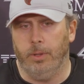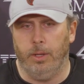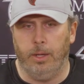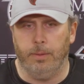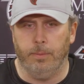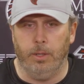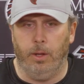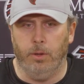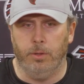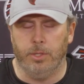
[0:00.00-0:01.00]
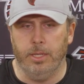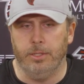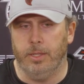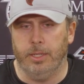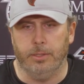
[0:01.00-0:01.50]
Uh, and I know the
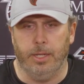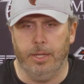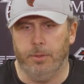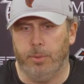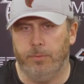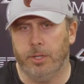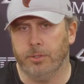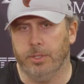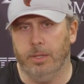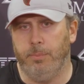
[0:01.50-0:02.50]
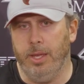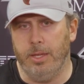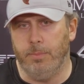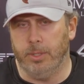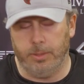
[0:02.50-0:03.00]
easy thing is, hey, you're professional, you get
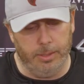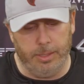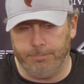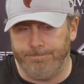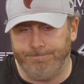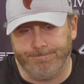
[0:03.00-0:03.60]
paid, but um,